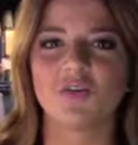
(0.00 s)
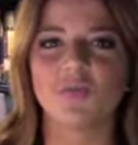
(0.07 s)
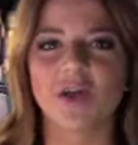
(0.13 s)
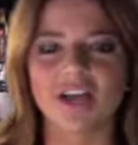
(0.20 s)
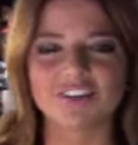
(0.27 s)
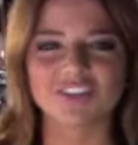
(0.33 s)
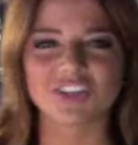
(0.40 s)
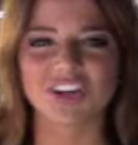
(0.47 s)

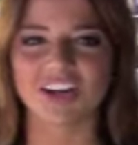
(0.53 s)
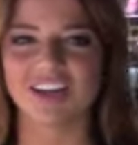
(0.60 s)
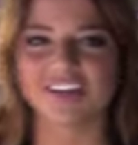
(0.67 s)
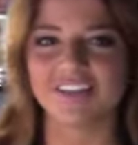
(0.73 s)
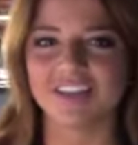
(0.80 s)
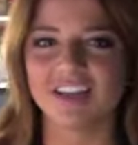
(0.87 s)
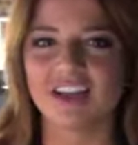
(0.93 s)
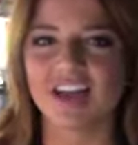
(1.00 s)
Wow, John,
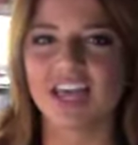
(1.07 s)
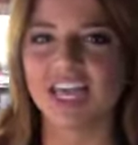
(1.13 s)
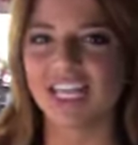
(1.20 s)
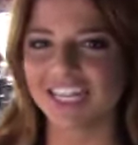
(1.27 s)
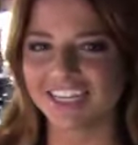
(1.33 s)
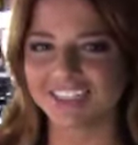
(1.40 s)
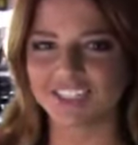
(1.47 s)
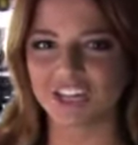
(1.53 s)

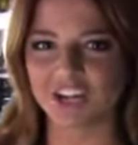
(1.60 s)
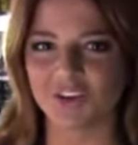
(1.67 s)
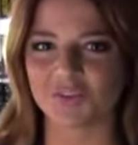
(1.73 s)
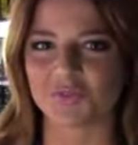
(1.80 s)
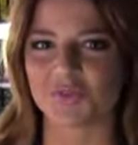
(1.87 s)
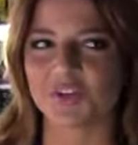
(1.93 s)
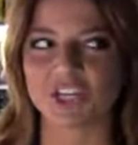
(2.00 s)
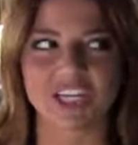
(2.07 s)
NHL
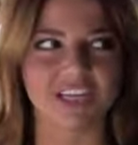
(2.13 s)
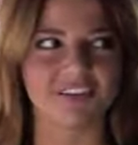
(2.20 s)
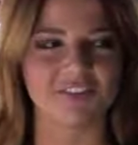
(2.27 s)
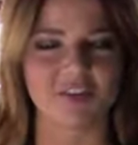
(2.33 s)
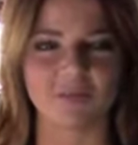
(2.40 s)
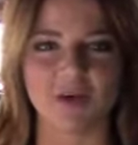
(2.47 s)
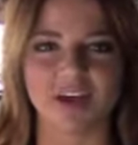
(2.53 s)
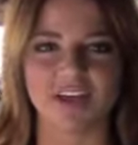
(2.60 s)
Rookie of
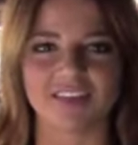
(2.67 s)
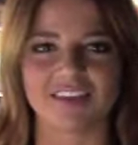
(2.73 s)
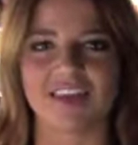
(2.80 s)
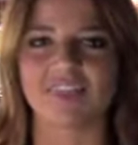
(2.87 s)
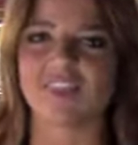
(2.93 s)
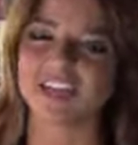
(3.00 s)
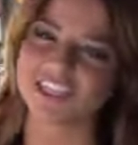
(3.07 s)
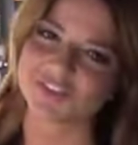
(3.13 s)
the Month.
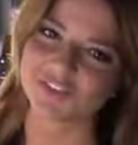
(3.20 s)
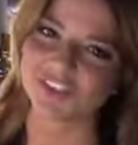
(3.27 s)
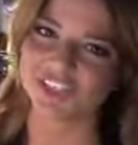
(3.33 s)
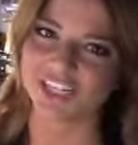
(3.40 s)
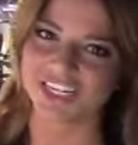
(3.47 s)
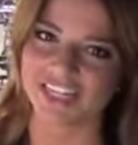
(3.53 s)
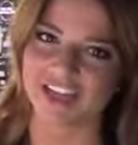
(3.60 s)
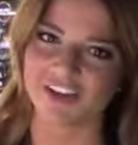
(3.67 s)
Thanks for
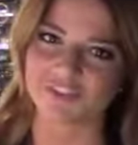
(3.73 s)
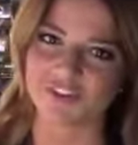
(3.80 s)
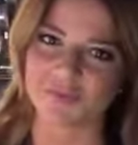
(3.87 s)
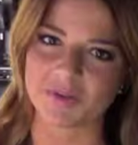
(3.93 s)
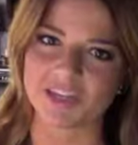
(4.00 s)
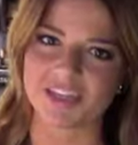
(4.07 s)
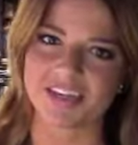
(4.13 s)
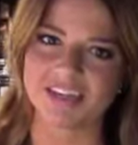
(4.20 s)
looking out for
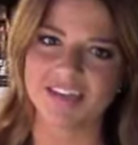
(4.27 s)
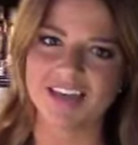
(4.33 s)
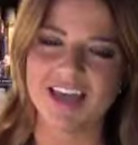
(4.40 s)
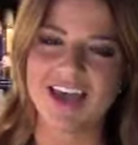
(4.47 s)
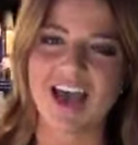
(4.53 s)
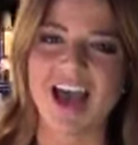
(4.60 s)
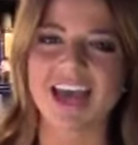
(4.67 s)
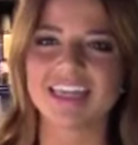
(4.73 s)
me.
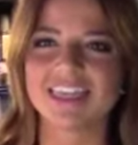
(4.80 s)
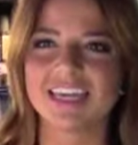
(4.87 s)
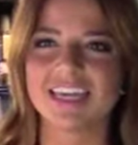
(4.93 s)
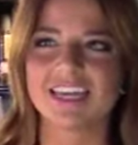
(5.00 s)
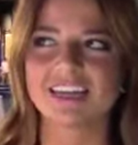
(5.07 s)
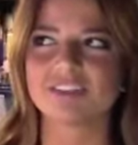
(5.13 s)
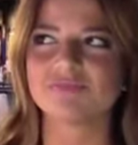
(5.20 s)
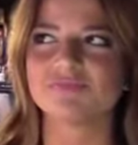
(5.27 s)
I
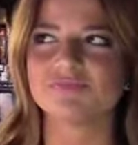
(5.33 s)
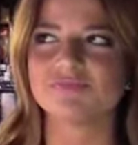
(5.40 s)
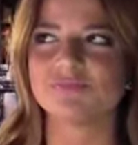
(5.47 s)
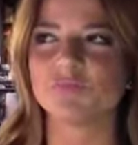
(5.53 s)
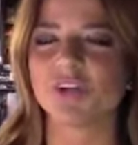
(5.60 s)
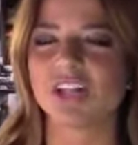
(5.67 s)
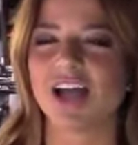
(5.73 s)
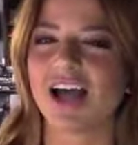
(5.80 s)
think
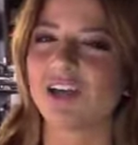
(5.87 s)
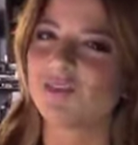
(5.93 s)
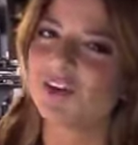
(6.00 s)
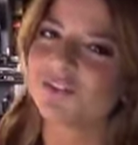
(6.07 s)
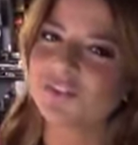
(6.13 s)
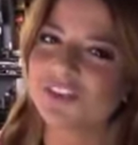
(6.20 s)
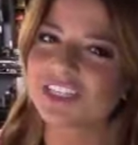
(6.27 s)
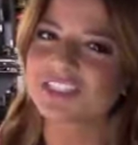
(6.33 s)
what I
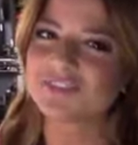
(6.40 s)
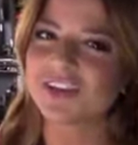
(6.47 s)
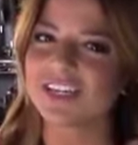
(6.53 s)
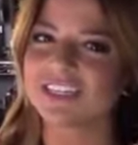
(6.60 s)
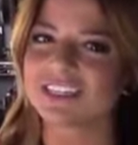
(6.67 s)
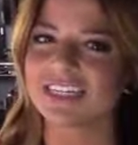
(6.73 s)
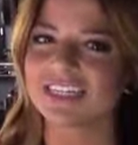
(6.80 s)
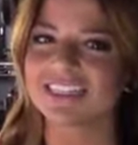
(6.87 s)
want for this
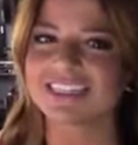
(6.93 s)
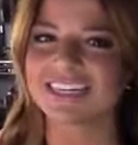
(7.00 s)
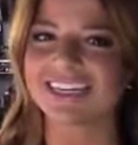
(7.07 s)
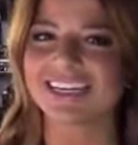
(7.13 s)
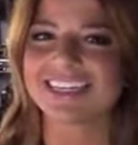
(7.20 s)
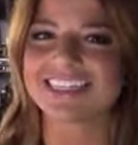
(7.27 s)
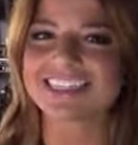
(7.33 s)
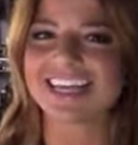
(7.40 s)
Valentine's
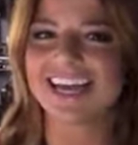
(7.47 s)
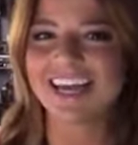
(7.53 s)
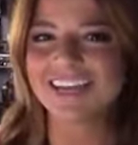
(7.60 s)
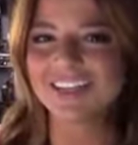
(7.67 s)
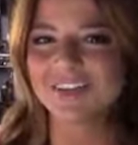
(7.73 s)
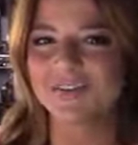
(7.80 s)
Day is kind of